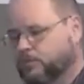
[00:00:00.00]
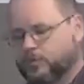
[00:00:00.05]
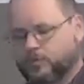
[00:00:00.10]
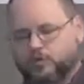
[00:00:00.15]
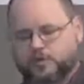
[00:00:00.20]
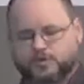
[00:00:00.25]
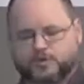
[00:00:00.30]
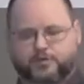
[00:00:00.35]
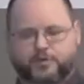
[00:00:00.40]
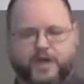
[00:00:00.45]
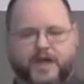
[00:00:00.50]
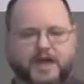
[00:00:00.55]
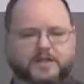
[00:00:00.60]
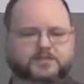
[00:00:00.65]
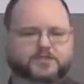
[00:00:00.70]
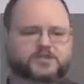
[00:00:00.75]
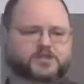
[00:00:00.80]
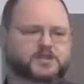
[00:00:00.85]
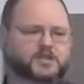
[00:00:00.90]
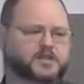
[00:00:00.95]
was the
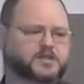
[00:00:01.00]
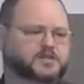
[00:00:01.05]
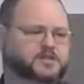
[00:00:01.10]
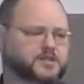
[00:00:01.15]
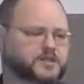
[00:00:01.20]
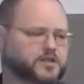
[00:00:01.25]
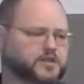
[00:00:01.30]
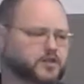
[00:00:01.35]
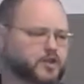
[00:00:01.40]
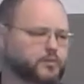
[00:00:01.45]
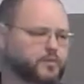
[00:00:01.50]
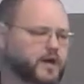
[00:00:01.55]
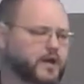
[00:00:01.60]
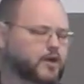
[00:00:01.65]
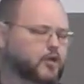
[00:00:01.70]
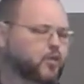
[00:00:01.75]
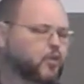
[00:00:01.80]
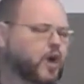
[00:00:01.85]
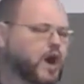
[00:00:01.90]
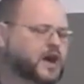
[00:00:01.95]
passage in Ezekiel
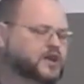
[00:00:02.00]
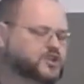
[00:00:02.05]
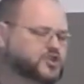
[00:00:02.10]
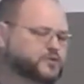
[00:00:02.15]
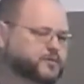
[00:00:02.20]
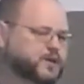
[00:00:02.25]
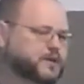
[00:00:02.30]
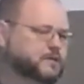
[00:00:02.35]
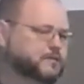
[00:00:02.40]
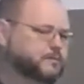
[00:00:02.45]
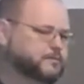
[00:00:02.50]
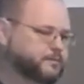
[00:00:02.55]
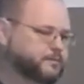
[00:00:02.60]
about a watchman.